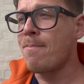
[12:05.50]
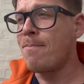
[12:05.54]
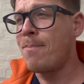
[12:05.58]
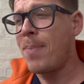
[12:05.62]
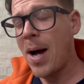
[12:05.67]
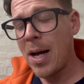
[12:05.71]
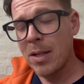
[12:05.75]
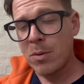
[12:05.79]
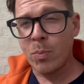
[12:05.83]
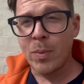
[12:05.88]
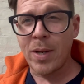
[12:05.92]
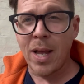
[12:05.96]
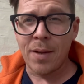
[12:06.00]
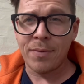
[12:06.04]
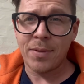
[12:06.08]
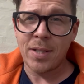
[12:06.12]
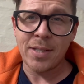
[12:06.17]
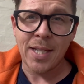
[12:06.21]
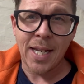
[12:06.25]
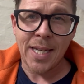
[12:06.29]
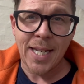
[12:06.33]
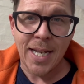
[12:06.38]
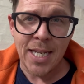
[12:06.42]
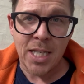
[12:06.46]
but we have to
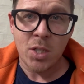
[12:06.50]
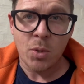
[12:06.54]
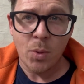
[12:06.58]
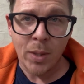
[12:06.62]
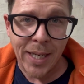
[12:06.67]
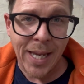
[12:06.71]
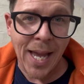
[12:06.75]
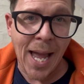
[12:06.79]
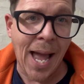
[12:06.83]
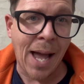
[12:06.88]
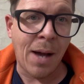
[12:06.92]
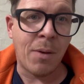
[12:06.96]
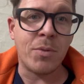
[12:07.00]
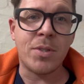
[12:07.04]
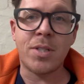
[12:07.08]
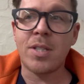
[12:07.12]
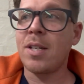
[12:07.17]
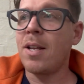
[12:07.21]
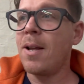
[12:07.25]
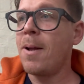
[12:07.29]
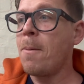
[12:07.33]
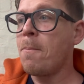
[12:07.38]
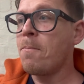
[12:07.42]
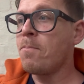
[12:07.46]
take into account
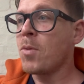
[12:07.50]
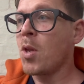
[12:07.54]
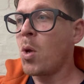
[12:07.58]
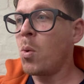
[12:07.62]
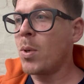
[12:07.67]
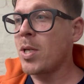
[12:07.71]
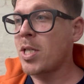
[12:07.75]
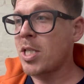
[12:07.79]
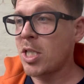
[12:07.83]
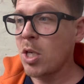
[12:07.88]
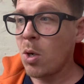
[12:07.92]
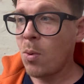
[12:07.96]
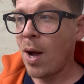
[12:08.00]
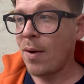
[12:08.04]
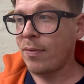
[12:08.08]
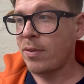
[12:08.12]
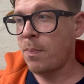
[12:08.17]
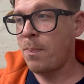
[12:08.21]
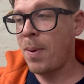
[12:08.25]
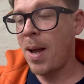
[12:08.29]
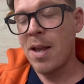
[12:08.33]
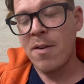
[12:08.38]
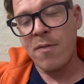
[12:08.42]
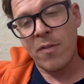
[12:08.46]
we still have to
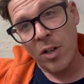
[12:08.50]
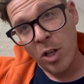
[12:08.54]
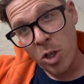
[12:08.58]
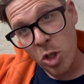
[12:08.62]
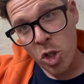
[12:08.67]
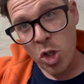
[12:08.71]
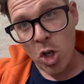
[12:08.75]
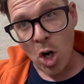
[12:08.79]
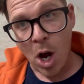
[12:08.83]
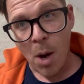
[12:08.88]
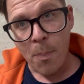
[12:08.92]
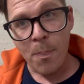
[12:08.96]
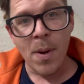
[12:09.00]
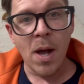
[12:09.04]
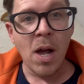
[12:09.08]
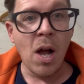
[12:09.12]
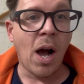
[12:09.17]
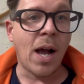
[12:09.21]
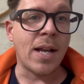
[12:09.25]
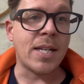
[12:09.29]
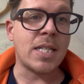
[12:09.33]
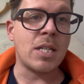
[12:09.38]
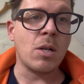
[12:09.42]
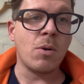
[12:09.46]
pay for the shop,
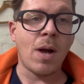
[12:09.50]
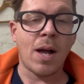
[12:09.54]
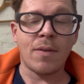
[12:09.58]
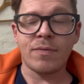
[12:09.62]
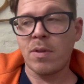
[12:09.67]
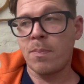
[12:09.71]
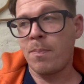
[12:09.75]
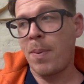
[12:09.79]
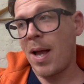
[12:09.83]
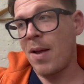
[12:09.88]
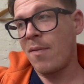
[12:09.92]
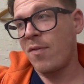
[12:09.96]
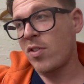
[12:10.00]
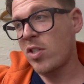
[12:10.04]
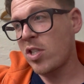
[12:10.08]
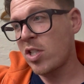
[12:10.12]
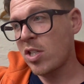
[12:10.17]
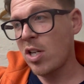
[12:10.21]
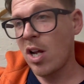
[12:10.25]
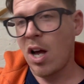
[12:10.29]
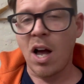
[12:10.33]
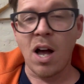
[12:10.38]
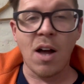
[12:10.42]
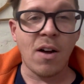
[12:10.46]
I still have to pay for
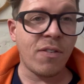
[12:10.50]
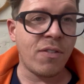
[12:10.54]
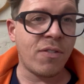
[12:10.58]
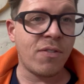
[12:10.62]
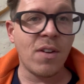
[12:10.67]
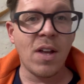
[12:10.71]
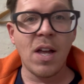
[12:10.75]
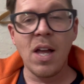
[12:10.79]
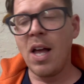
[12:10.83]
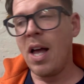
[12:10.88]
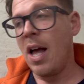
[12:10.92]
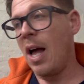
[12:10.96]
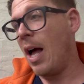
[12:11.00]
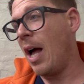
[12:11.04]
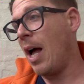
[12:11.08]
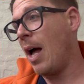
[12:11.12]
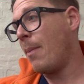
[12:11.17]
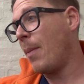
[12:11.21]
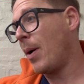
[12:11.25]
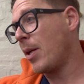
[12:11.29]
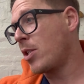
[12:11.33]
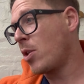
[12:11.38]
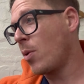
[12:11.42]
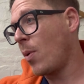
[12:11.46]
staff,
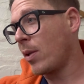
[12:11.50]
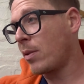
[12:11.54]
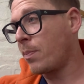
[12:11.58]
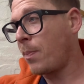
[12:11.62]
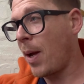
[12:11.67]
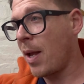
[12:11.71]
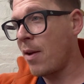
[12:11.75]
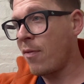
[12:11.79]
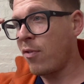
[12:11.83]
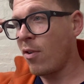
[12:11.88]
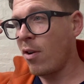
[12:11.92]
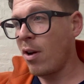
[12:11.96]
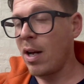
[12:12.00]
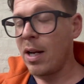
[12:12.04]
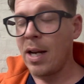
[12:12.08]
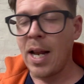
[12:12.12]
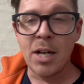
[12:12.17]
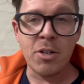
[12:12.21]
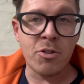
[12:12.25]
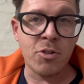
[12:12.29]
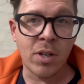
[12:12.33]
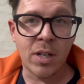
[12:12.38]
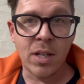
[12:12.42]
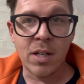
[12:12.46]
I still have to pay for
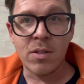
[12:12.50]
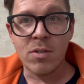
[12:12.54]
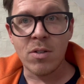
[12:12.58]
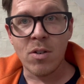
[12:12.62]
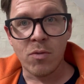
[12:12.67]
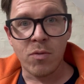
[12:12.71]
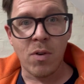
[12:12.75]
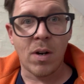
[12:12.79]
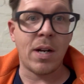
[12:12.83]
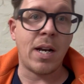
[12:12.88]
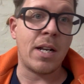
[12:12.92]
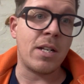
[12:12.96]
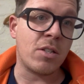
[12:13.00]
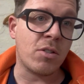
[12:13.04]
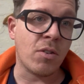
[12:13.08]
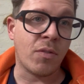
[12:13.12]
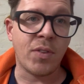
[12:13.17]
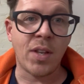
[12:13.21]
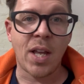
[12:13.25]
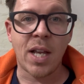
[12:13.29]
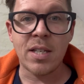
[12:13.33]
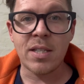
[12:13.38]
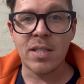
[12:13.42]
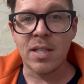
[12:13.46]
electric and the runnings of
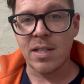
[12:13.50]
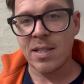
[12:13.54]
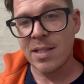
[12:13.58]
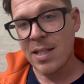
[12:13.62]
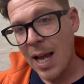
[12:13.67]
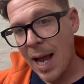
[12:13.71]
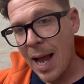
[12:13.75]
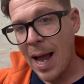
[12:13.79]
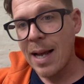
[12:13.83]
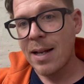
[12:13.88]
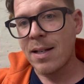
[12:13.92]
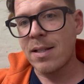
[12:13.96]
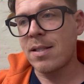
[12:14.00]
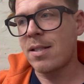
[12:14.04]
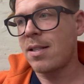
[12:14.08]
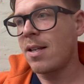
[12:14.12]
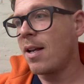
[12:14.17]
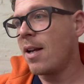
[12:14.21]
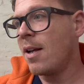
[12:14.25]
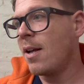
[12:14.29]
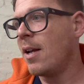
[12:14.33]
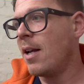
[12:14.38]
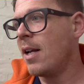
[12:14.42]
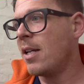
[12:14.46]
this and tax.
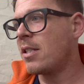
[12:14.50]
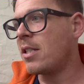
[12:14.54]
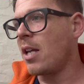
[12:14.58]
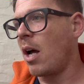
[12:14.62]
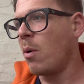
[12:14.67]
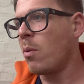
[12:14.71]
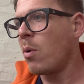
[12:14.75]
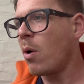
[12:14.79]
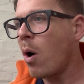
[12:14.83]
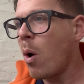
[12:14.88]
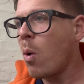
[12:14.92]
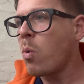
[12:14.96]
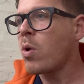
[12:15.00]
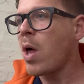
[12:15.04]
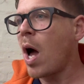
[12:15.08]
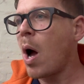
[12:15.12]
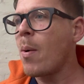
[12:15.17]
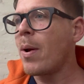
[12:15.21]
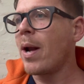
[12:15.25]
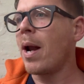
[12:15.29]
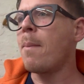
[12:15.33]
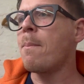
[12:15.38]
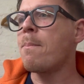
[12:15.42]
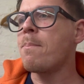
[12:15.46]
So although
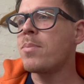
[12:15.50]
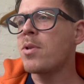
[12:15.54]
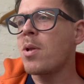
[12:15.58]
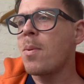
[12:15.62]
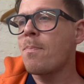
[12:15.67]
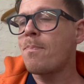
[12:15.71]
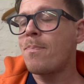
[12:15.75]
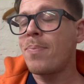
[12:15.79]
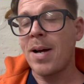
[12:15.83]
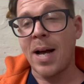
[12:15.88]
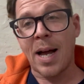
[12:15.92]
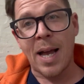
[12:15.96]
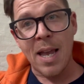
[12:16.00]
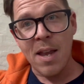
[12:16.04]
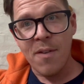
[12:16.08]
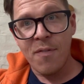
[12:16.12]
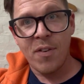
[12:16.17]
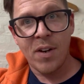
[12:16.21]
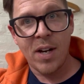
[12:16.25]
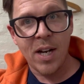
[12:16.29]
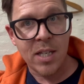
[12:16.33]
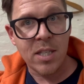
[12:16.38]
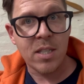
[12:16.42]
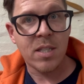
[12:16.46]
we didn't pay
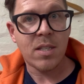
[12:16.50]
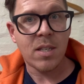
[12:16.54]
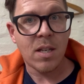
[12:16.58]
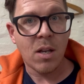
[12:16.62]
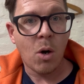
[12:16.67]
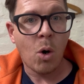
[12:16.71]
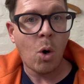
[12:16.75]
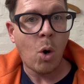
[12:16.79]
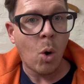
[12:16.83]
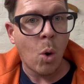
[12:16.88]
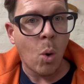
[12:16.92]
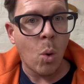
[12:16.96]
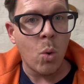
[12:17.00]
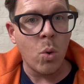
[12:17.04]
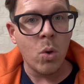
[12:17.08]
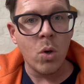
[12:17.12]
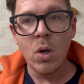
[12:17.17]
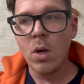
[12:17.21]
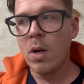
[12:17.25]
for this haul,